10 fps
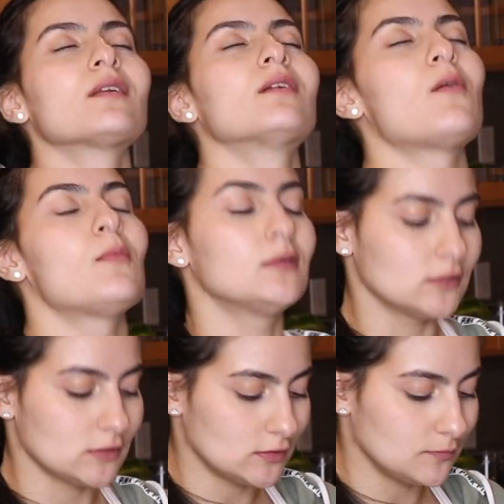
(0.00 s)
Oh my
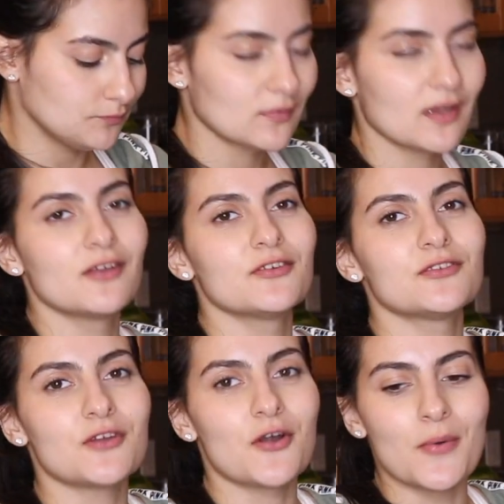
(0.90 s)
god.
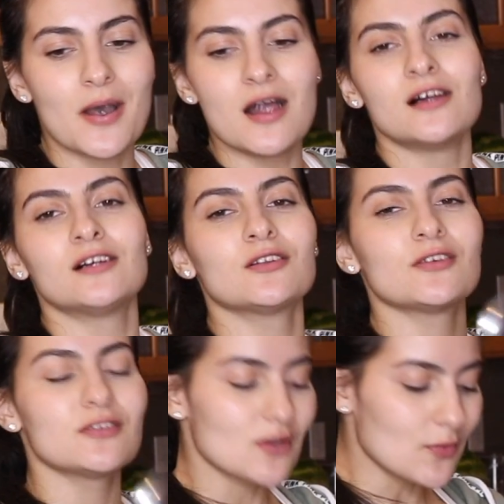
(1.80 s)

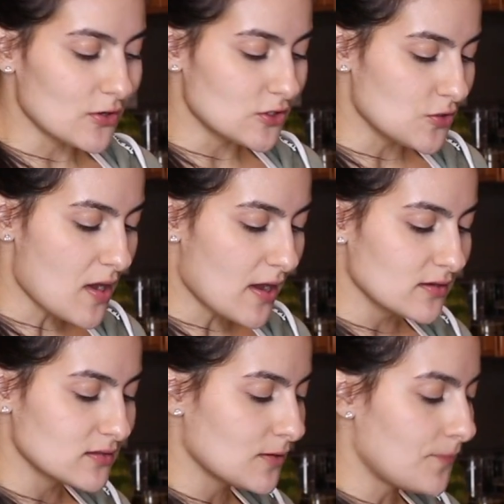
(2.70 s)
So good, you guys.